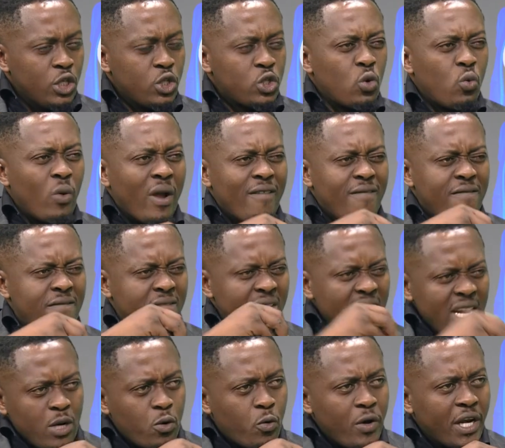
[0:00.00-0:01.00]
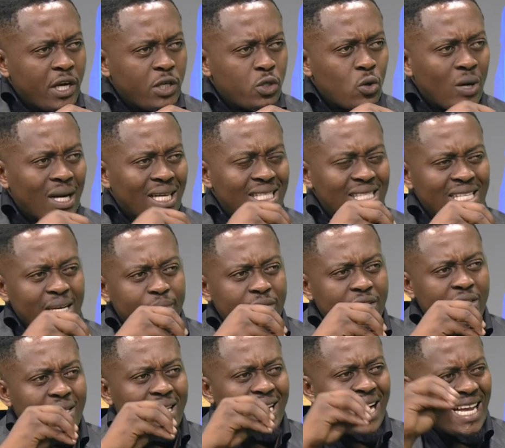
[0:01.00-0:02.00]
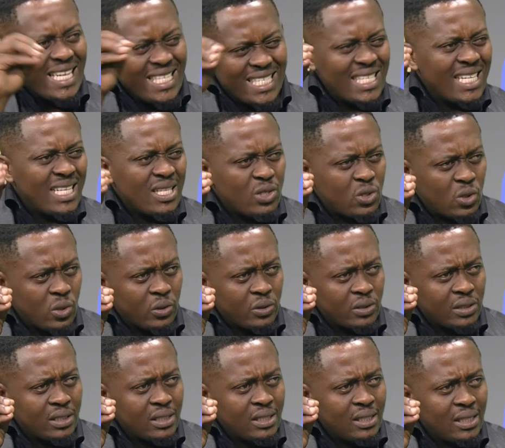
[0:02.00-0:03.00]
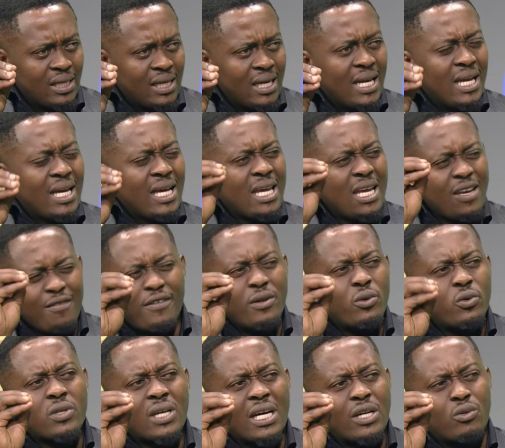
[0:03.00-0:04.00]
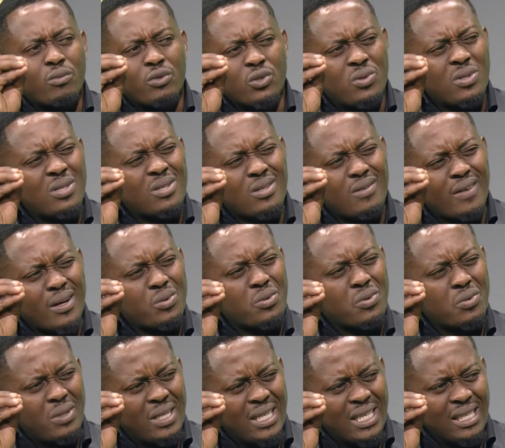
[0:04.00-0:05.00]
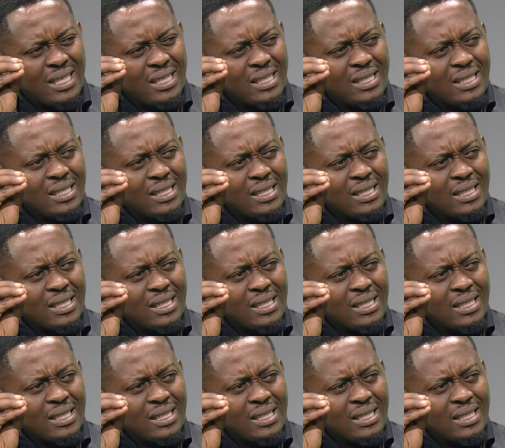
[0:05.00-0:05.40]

So we're very quick to accept the Nigerian songs. Even usingatomonzwisisa kuti varikudi.